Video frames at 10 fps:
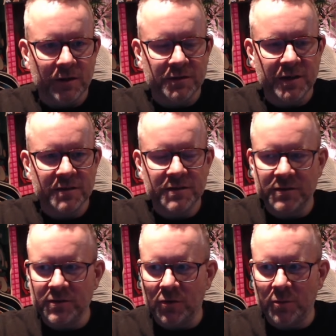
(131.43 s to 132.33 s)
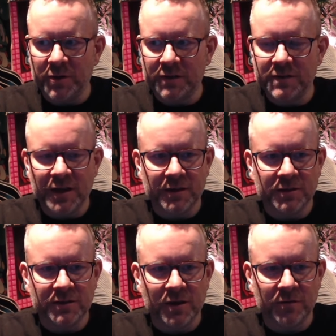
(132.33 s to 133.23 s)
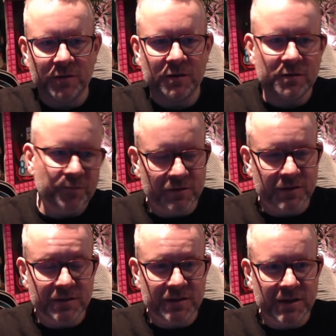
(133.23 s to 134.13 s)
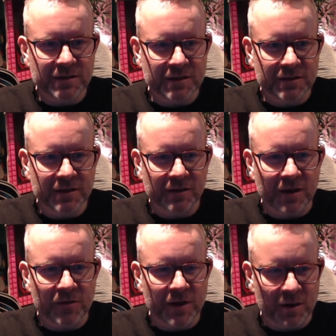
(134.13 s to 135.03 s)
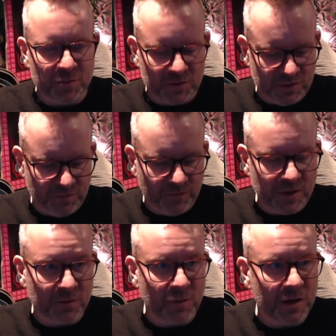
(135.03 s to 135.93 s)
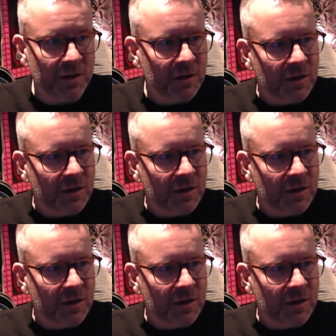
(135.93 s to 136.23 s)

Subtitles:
and change it to object-cover. So it's CSS here now that I'm using for that one.